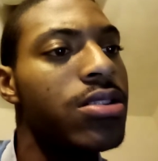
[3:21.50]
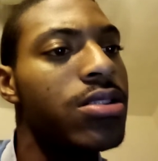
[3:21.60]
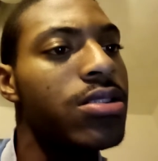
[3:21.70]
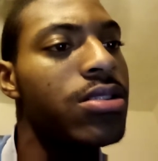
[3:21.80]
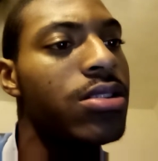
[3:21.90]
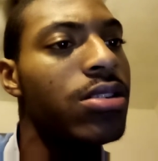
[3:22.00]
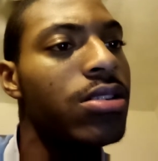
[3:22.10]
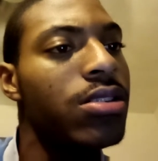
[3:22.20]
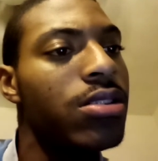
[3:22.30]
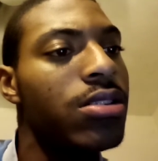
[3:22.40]

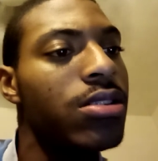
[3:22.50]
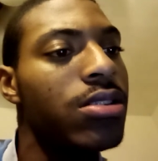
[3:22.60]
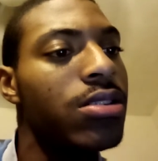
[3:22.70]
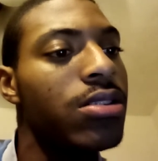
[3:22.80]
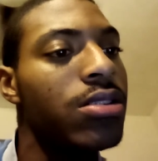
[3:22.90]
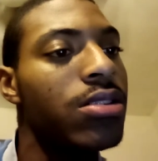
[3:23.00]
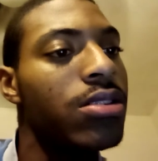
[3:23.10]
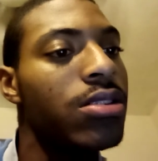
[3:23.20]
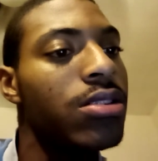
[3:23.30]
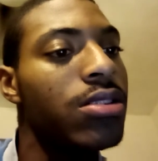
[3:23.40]

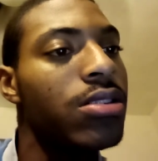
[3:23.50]
Nobody speaks.